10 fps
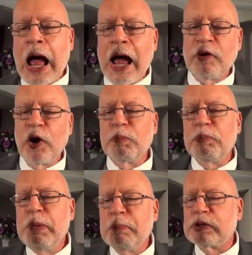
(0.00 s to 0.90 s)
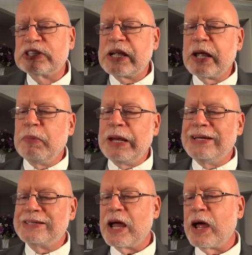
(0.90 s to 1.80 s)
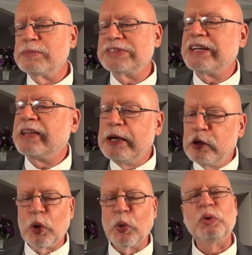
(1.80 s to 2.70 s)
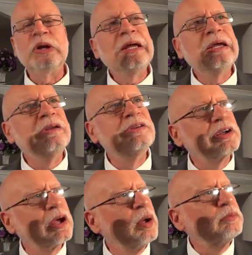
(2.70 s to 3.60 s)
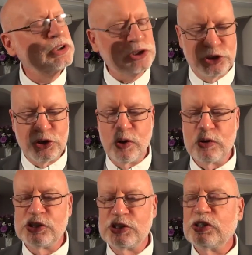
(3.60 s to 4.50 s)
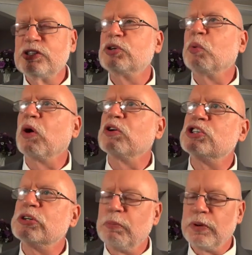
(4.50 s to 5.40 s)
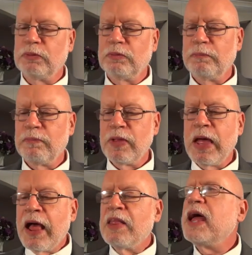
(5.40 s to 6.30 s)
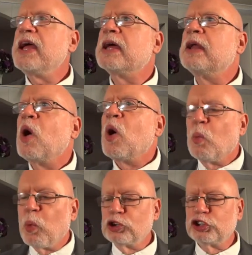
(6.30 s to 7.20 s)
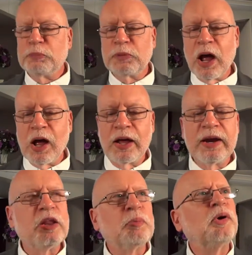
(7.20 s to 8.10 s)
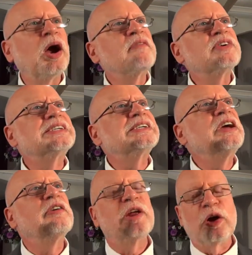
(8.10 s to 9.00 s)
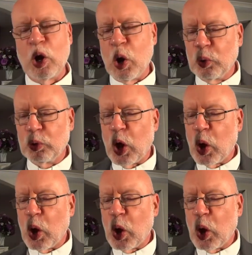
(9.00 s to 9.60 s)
I've heard people say many times that they don't need to come to church to worship. They can worship God in the privacy of their own